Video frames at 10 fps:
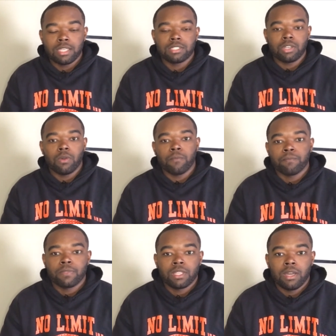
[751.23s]
So
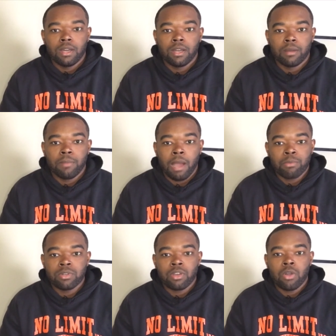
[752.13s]
I'm
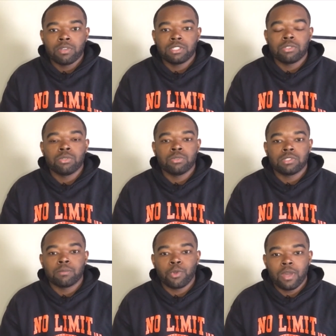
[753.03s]
going to go into
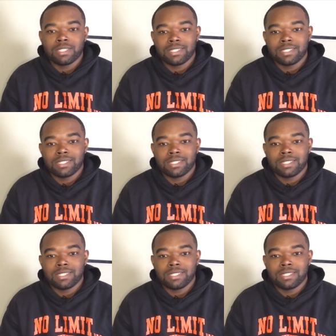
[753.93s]
some questions.